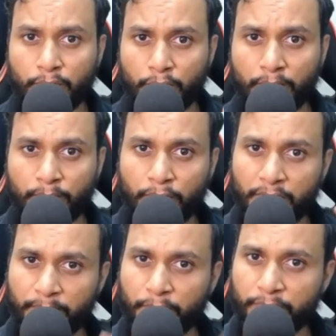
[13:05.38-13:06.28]
To know
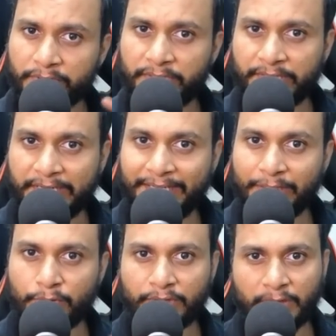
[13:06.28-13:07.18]
more about the
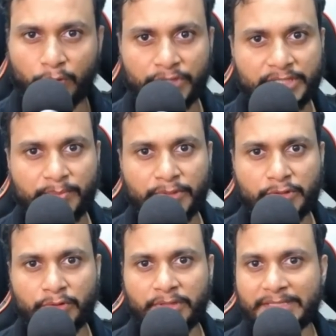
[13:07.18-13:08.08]
training, you can WhatsApp
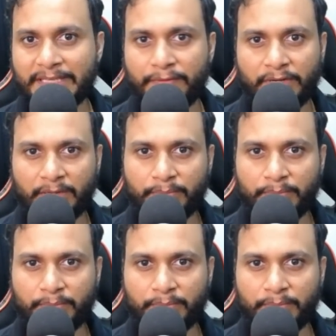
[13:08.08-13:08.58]
us on this given